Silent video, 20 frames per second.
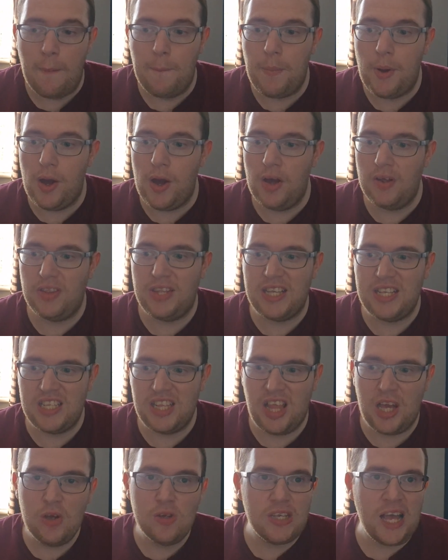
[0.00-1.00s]
But there's
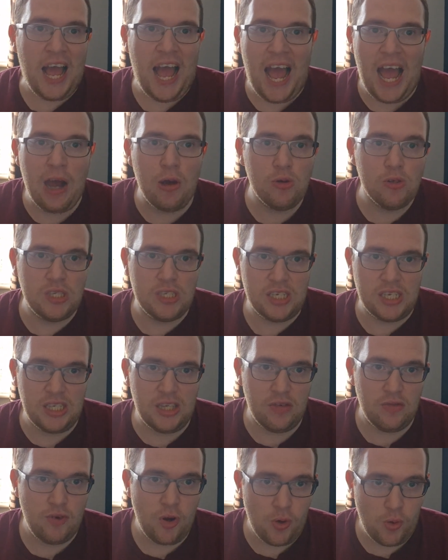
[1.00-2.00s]
loads of houses in
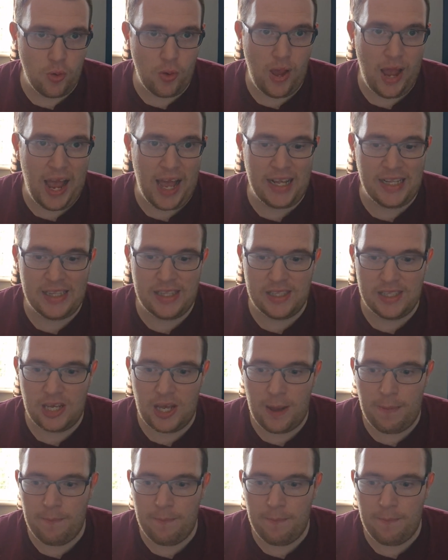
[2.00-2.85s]
the route, and